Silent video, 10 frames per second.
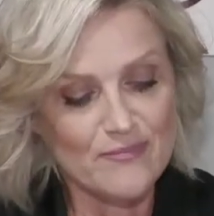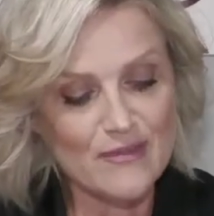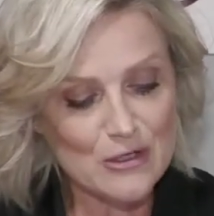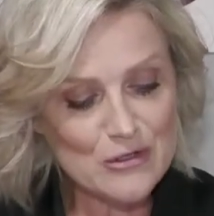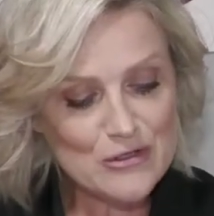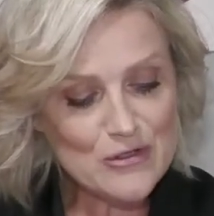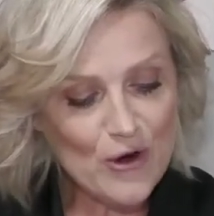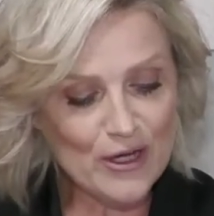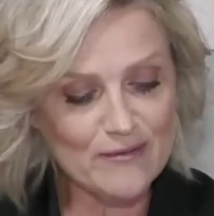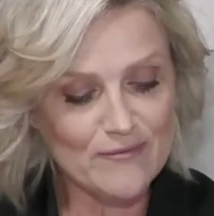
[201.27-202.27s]

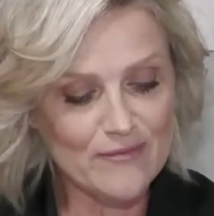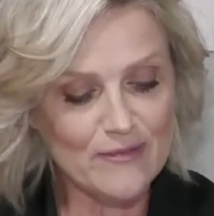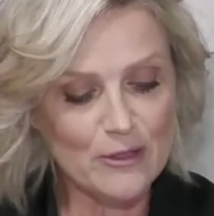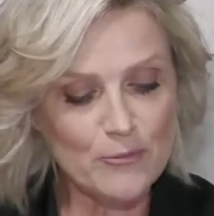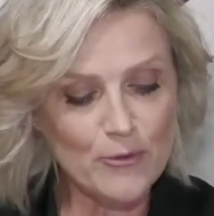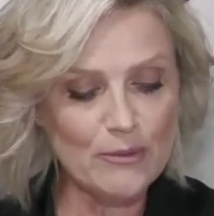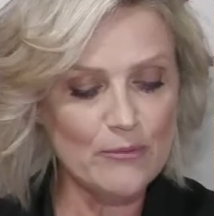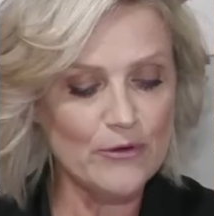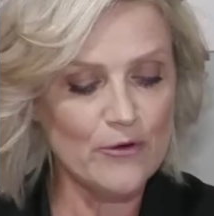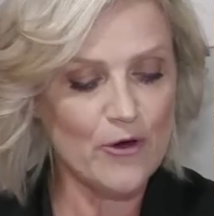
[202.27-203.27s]
So you probably want
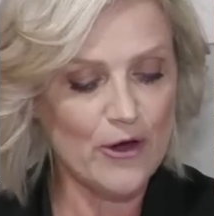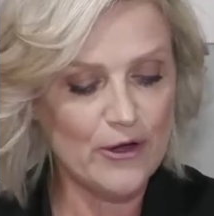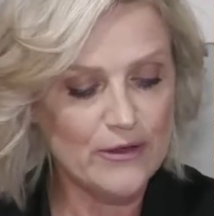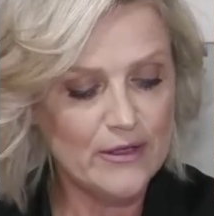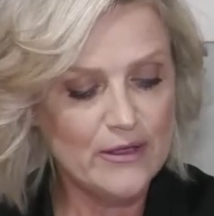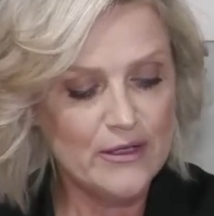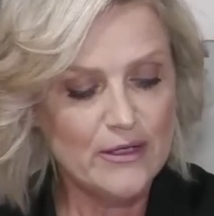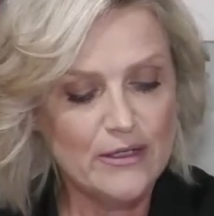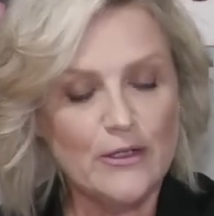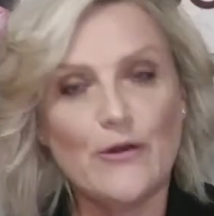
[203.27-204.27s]
to know,
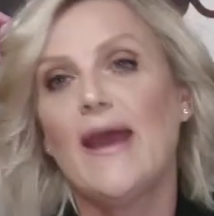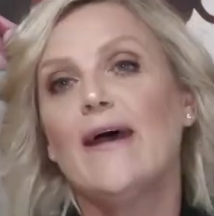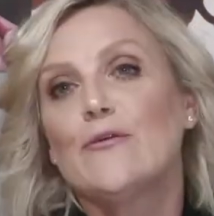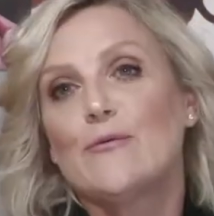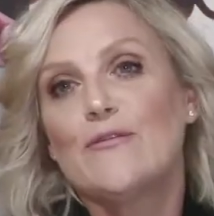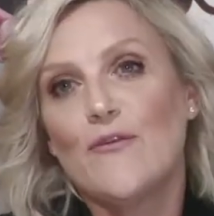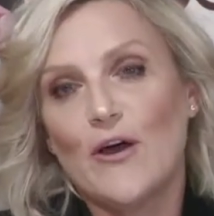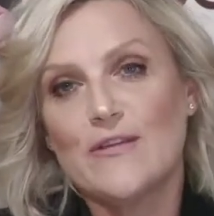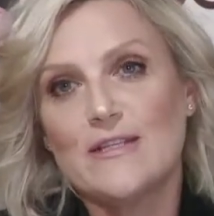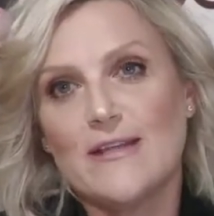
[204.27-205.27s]
you know, how do we find
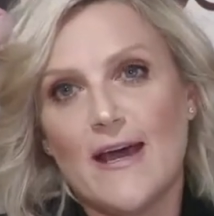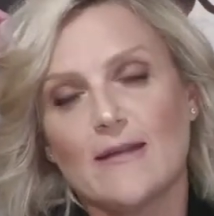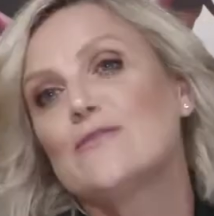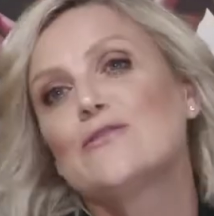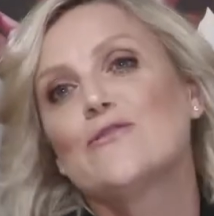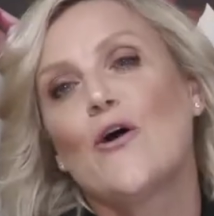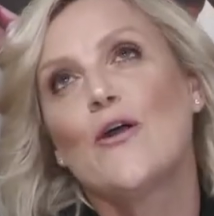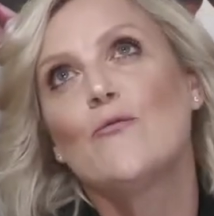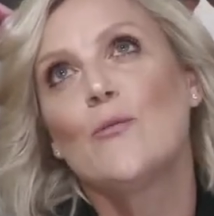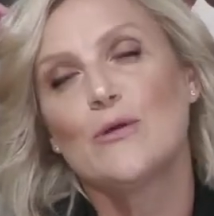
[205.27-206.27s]
this out? So
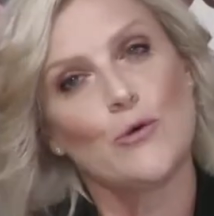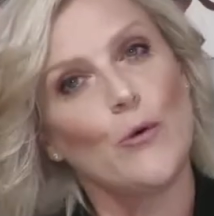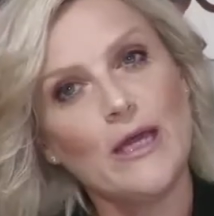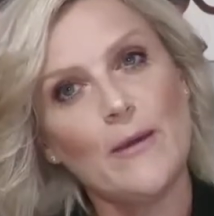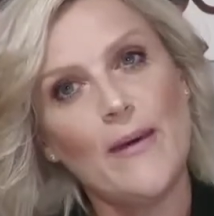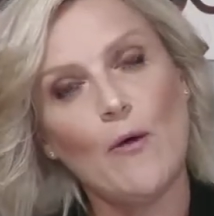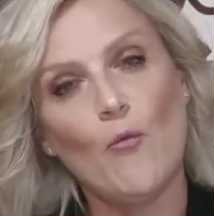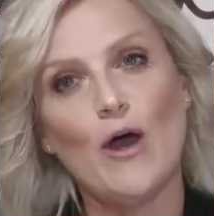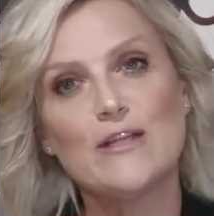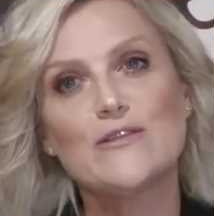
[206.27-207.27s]
when we're talking about
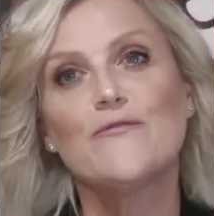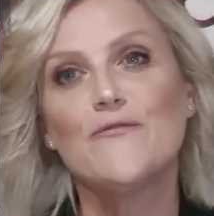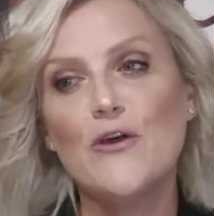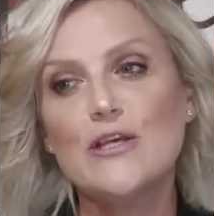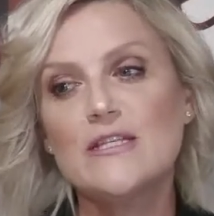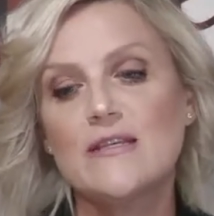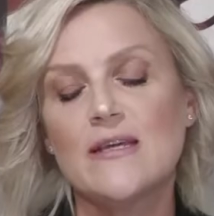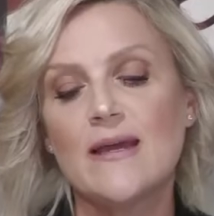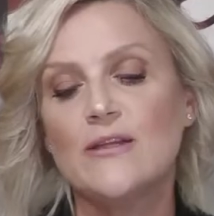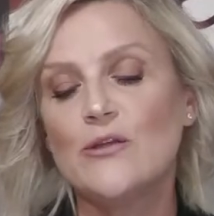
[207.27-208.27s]
whites, the first
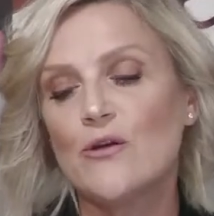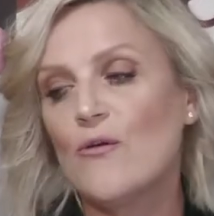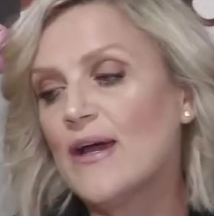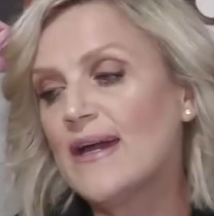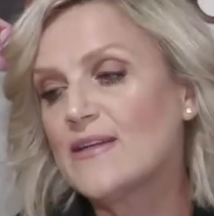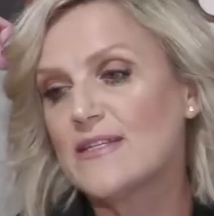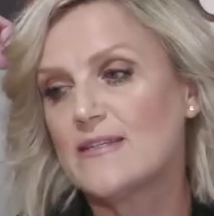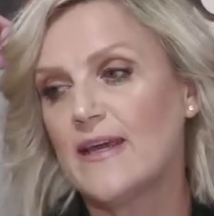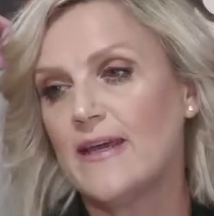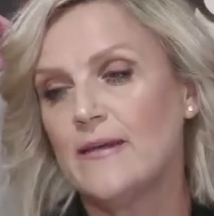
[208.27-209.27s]
thing, and you know, I
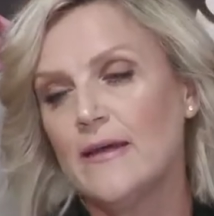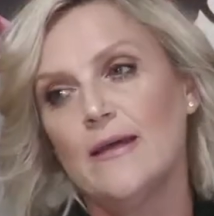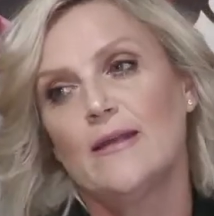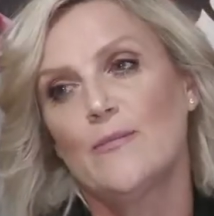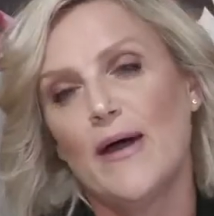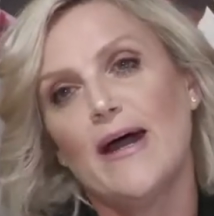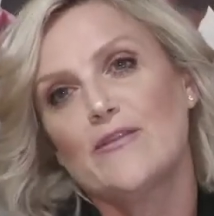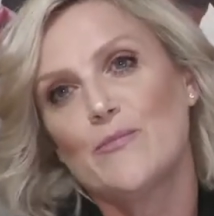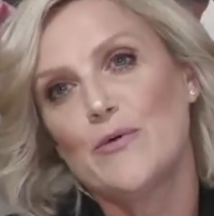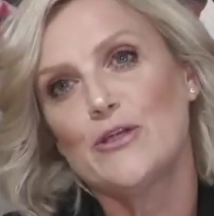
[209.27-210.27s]
understand the path
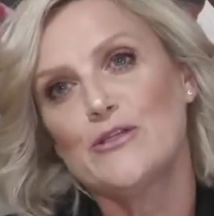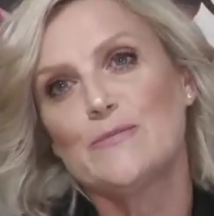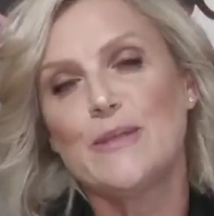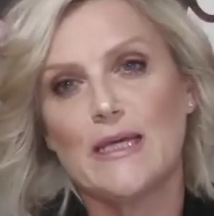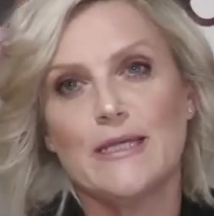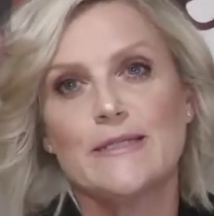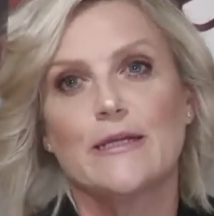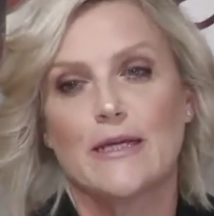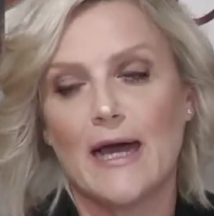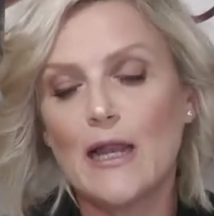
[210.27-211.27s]
to purchase begins at a
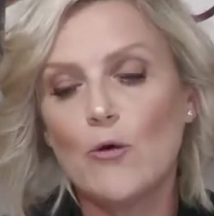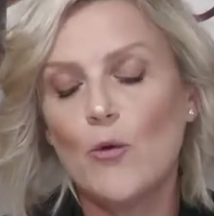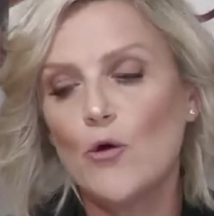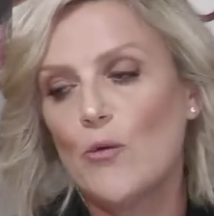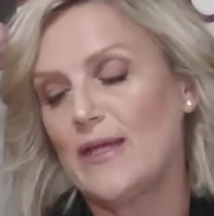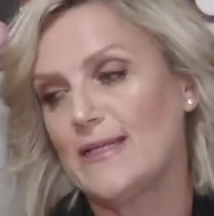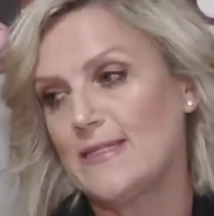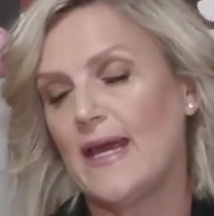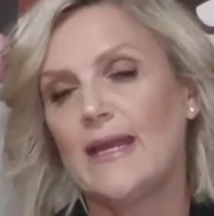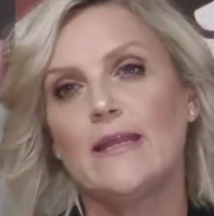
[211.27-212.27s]
colour wall where you're
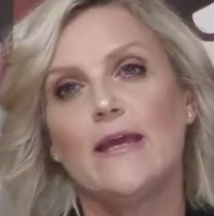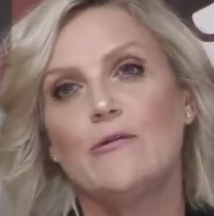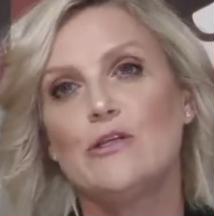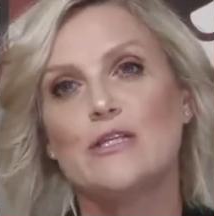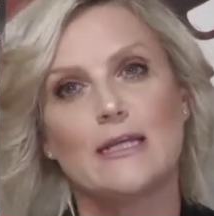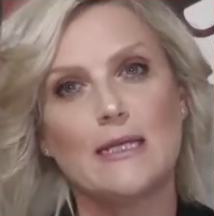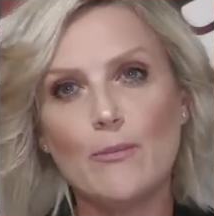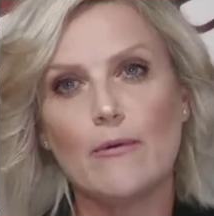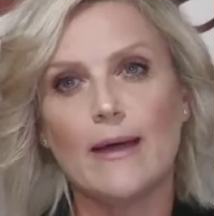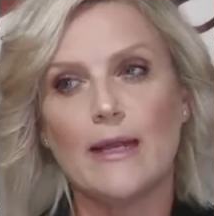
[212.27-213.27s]
standing there and you're
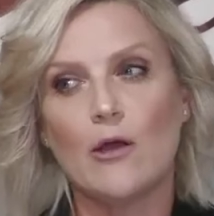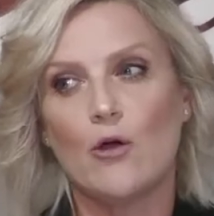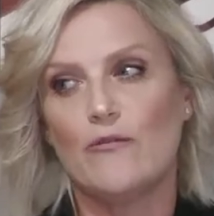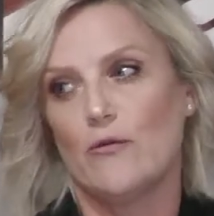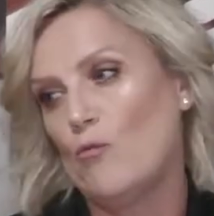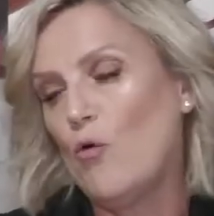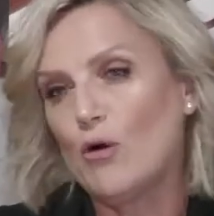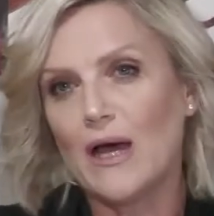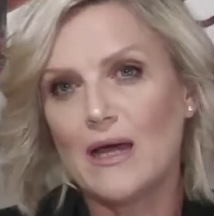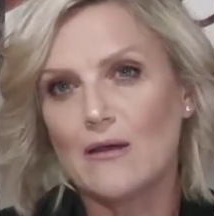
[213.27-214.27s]
deliberating over what
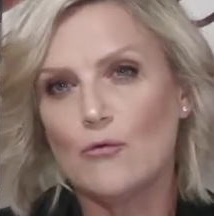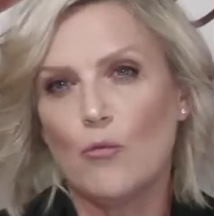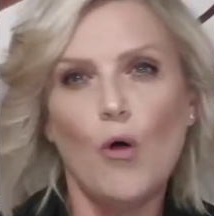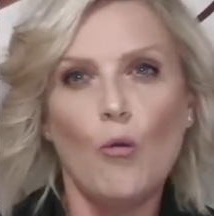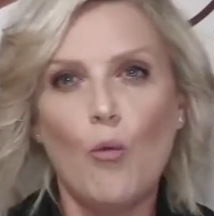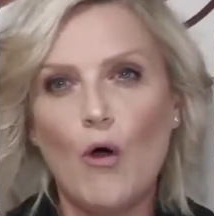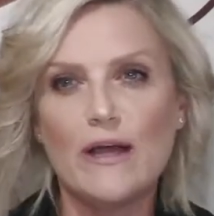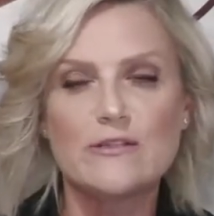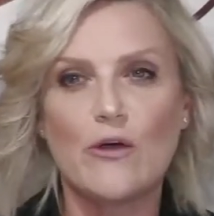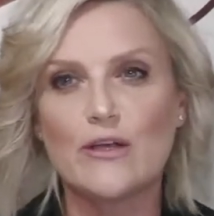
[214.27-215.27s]
colour, what
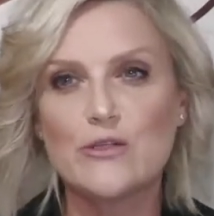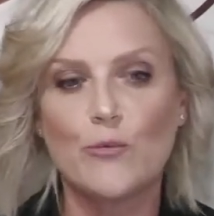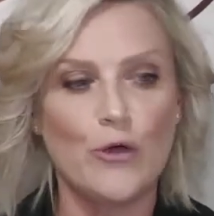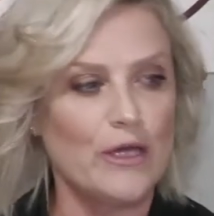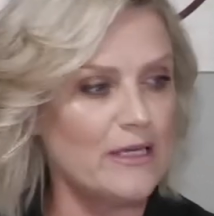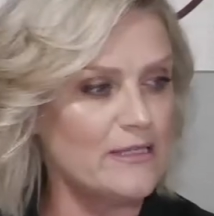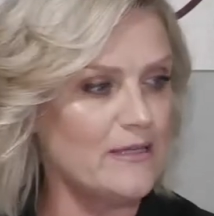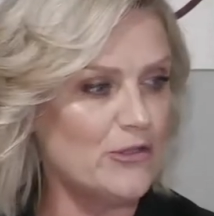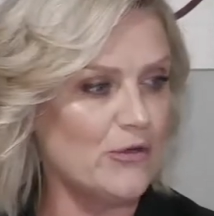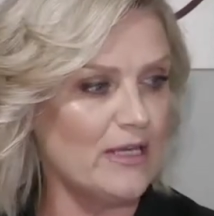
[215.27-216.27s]
white's going to work,
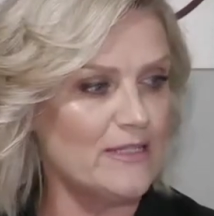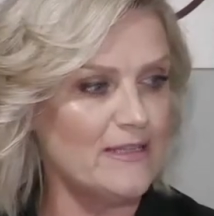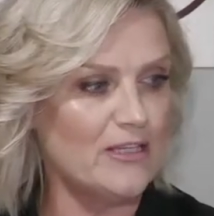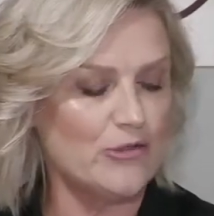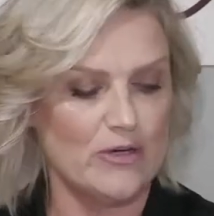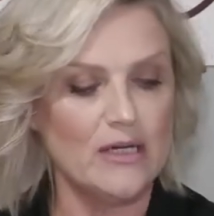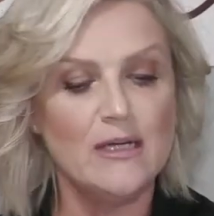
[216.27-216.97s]
etc., etc.